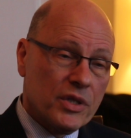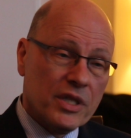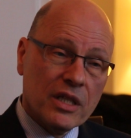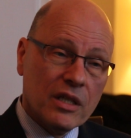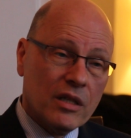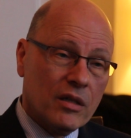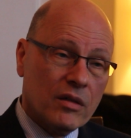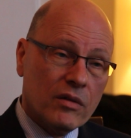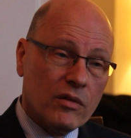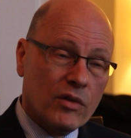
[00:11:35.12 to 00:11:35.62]
in
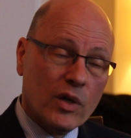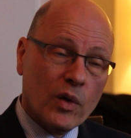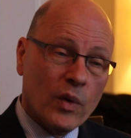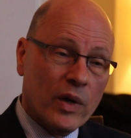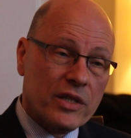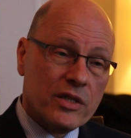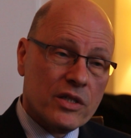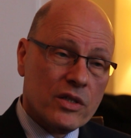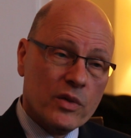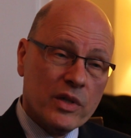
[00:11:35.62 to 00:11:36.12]
a
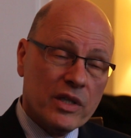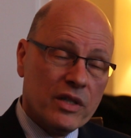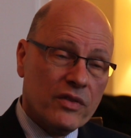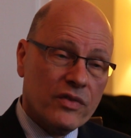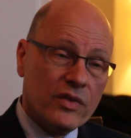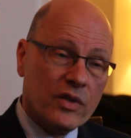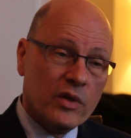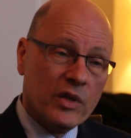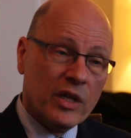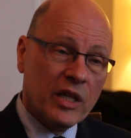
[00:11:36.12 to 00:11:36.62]
request to
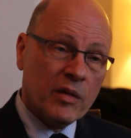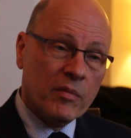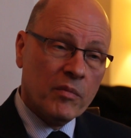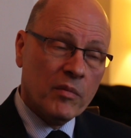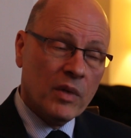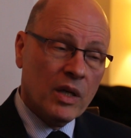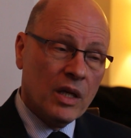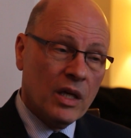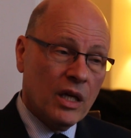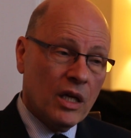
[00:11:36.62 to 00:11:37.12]
interview
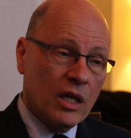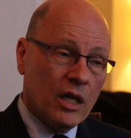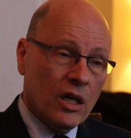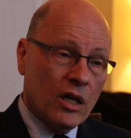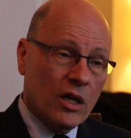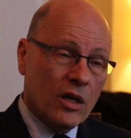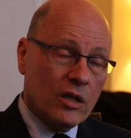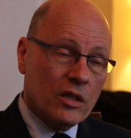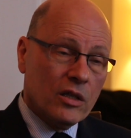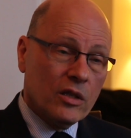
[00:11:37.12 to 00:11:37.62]
him
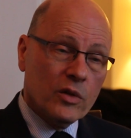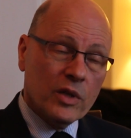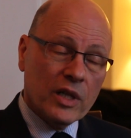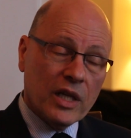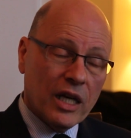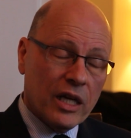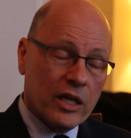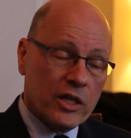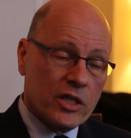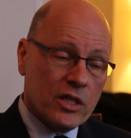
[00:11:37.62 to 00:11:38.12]
on Law in
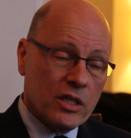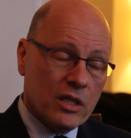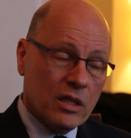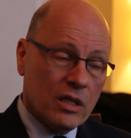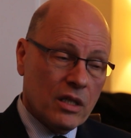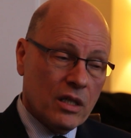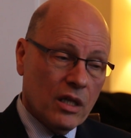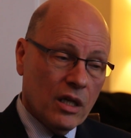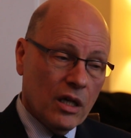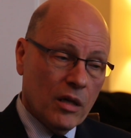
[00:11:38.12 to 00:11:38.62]

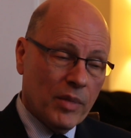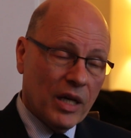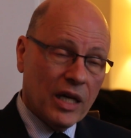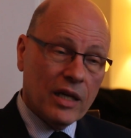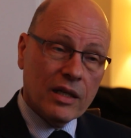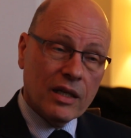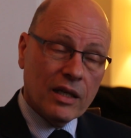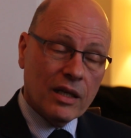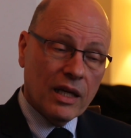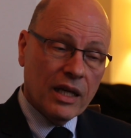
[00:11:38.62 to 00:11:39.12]
Action about
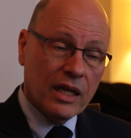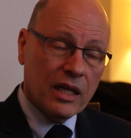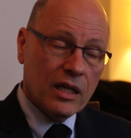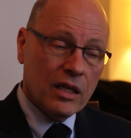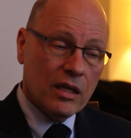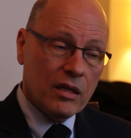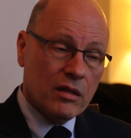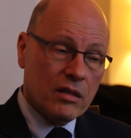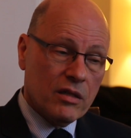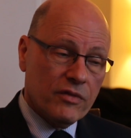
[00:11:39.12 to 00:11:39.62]
legal
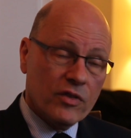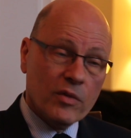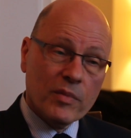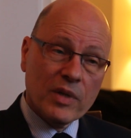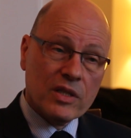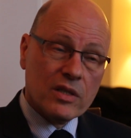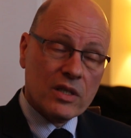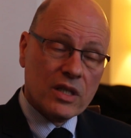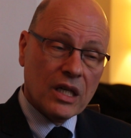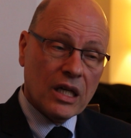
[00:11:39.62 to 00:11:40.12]
aid a few
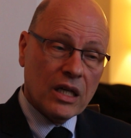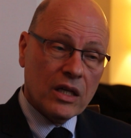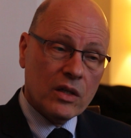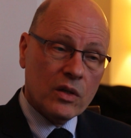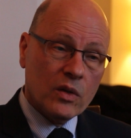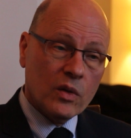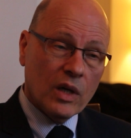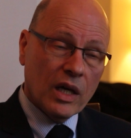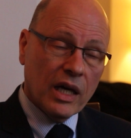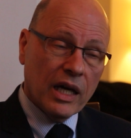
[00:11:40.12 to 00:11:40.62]
months
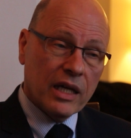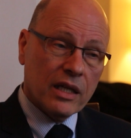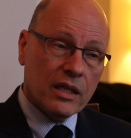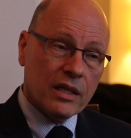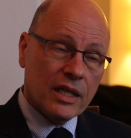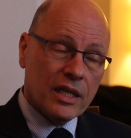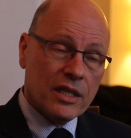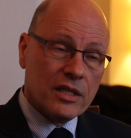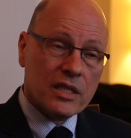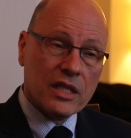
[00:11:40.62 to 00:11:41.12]
ago, and
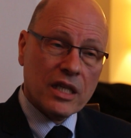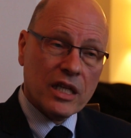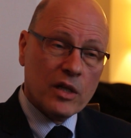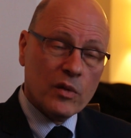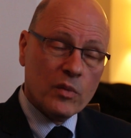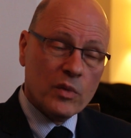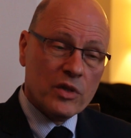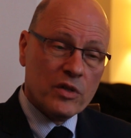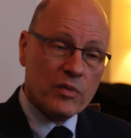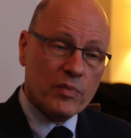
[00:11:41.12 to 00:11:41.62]
he said it
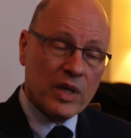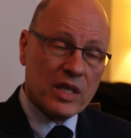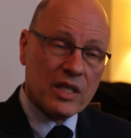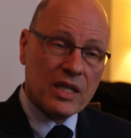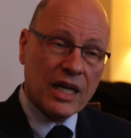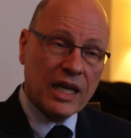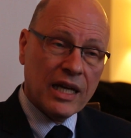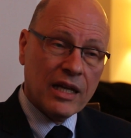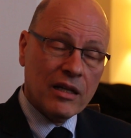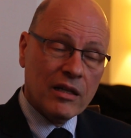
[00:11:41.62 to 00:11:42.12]
was better
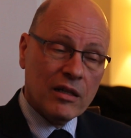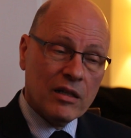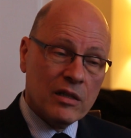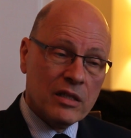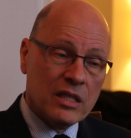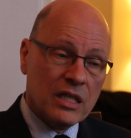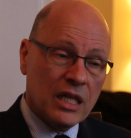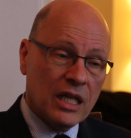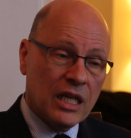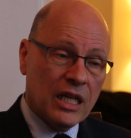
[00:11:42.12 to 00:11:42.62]
handled
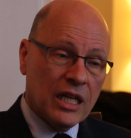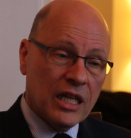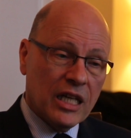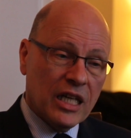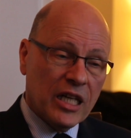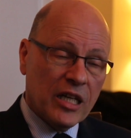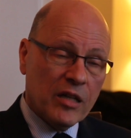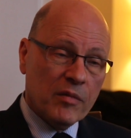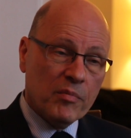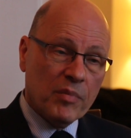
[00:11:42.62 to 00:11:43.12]

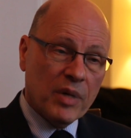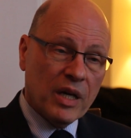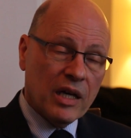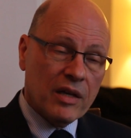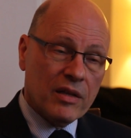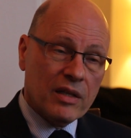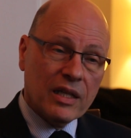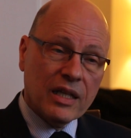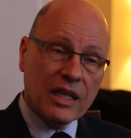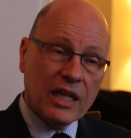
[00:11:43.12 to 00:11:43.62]
by
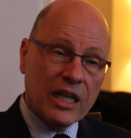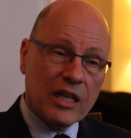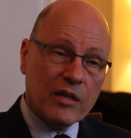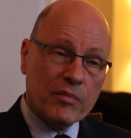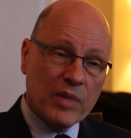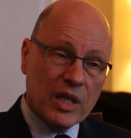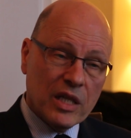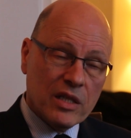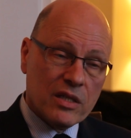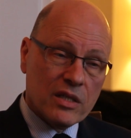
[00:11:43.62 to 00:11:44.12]
the legal aid
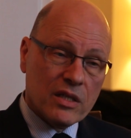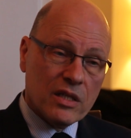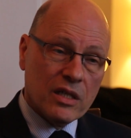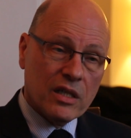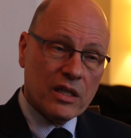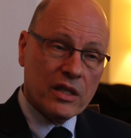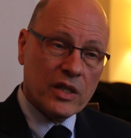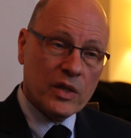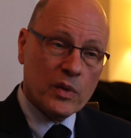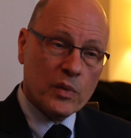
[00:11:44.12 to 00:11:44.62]
minister,
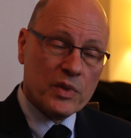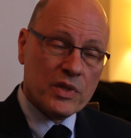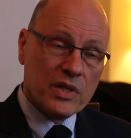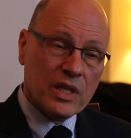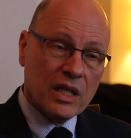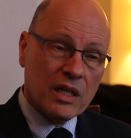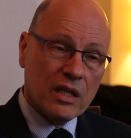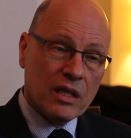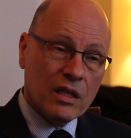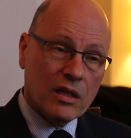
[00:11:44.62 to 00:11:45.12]
who was
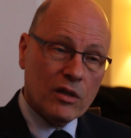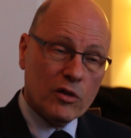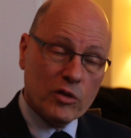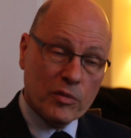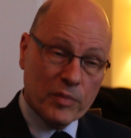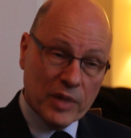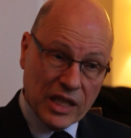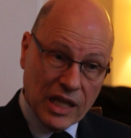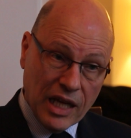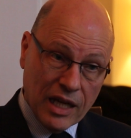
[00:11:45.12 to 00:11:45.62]
then Lord
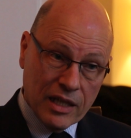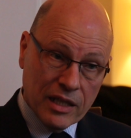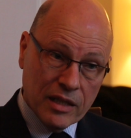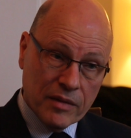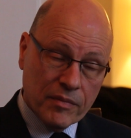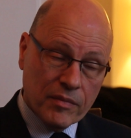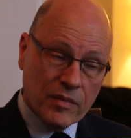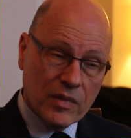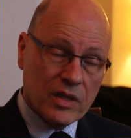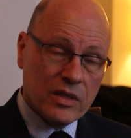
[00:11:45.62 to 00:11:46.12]
McNally.
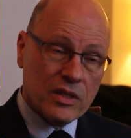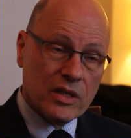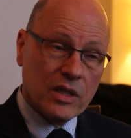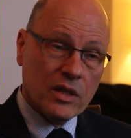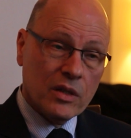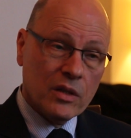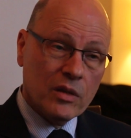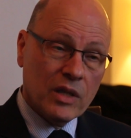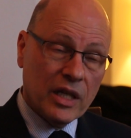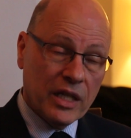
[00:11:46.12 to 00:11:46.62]

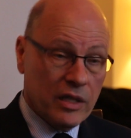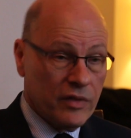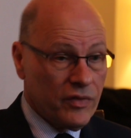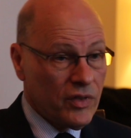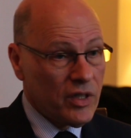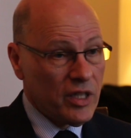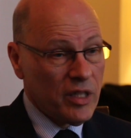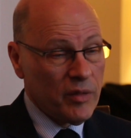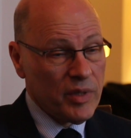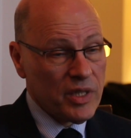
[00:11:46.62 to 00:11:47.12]
So I interviewed
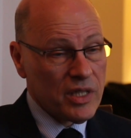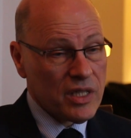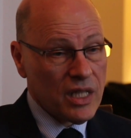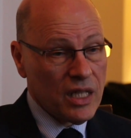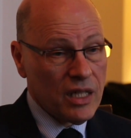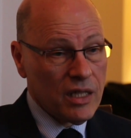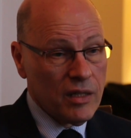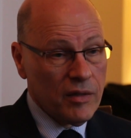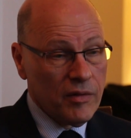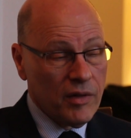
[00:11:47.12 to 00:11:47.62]
him
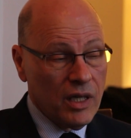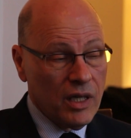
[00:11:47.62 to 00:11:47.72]
instead.